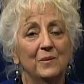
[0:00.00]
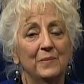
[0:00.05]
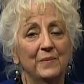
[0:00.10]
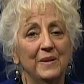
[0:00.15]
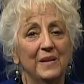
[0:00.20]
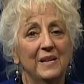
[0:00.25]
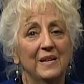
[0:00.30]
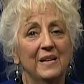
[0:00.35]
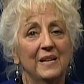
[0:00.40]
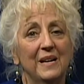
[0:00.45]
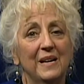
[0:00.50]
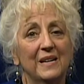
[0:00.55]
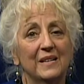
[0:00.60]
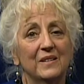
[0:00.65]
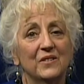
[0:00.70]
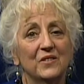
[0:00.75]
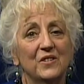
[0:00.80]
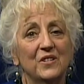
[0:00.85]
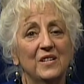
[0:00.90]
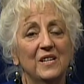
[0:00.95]
me
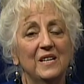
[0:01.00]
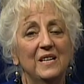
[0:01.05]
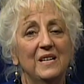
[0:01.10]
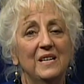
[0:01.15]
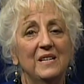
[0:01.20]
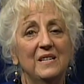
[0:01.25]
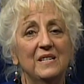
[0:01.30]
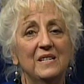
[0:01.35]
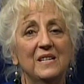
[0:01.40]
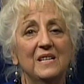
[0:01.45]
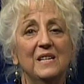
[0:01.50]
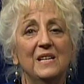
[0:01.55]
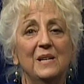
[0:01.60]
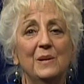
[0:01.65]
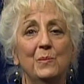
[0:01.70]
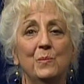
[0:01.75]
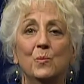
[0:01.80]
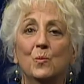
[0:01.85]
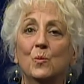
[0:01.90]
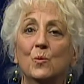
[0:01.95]
at
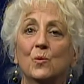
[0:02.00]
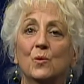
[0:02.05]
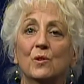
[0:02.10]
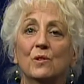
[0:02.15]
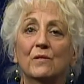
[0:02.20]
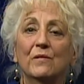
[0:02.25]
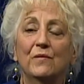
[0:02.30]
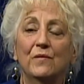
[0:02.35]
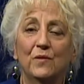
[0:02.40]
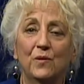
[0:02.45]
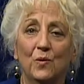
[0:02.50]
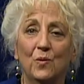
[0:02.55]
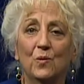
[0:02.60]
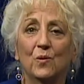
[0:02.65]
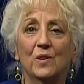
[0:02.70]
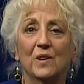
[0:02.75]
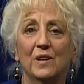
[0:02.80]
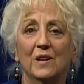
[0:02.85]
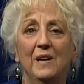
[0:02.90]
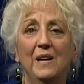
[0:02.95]

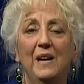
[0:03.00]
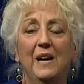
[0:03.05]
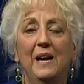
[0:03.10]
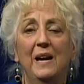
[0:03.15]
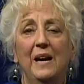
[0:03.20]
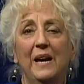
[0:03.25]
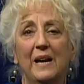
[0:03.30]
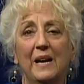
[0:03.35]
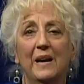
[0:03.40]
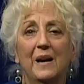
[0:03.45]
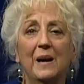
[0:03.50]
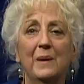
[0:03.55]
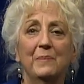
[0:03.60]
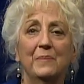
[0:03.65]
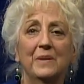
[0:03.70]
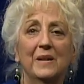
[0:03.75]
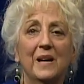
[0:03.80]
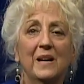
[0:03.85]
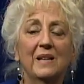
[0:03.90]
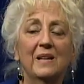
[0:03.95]

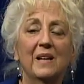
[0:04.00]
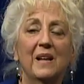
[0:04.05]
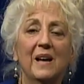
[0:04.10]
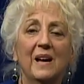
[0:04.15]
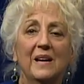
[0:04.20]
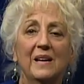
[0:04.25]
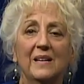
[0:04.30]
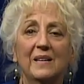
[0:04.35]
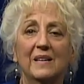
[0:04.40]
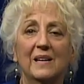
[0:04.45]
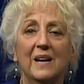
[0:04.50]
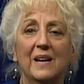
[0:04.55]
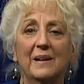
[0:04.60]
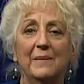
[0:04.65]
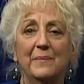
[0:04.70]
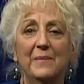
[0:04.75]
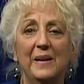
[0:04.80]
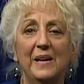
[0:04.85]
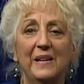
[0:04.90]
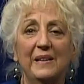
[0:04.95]

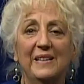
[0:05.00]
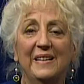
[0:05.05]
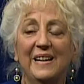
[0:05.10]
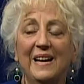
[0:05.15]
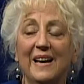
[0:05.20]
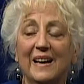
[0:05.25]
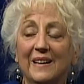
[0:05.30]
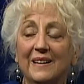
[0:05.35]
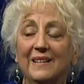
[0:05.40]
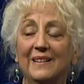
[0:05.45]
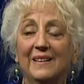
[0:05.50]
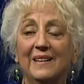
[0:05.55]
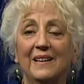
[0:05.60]
ctmoore4@optonline.net,